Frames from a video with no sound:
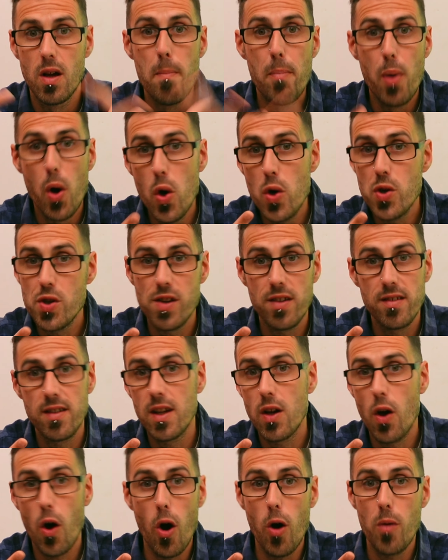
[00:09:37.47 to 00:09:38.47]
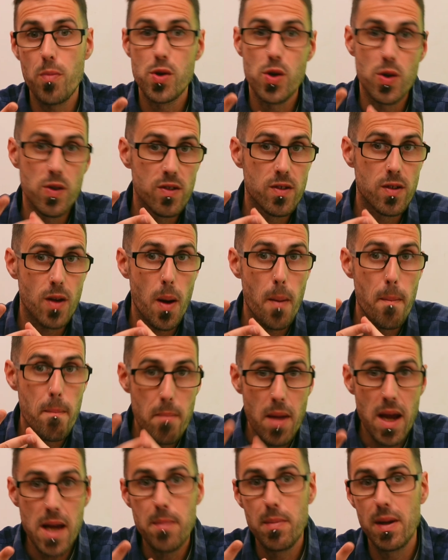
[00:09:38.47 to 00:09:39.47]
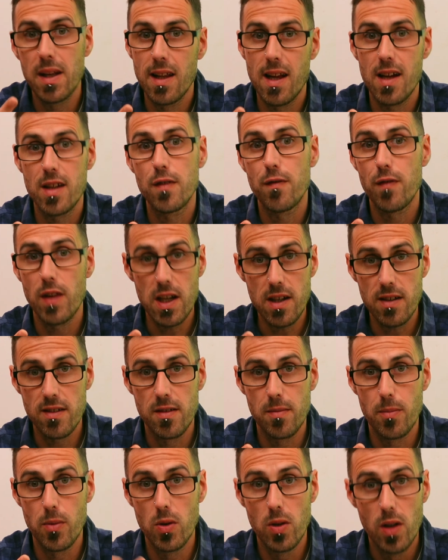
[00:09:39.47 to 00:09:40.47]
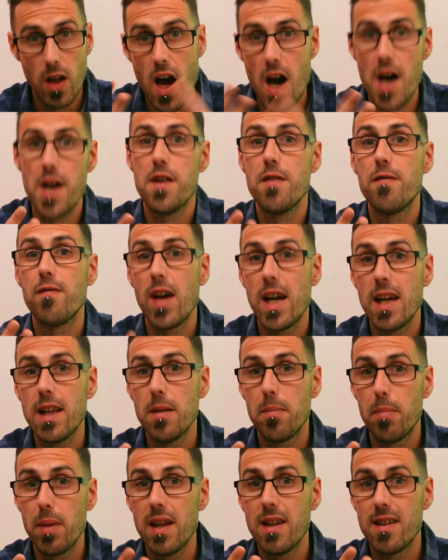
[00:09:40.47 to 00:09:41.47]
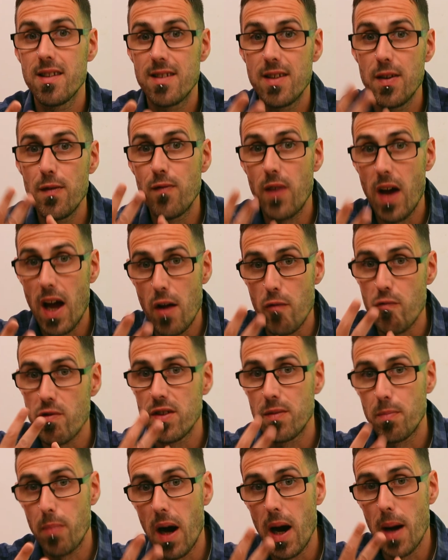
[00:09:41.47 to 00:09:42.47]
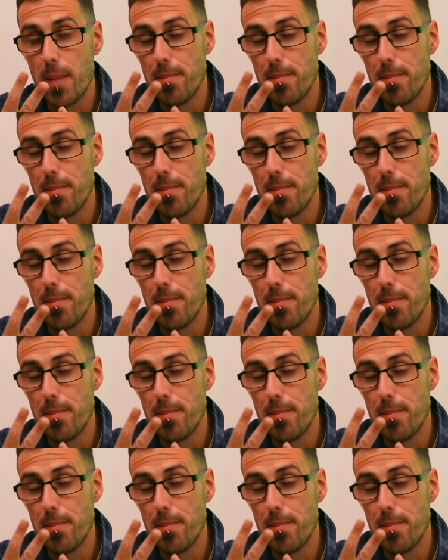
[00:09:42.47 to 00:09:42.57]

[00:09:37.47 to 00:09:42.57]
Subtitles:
purchasing options may be less flexible, and availability varies by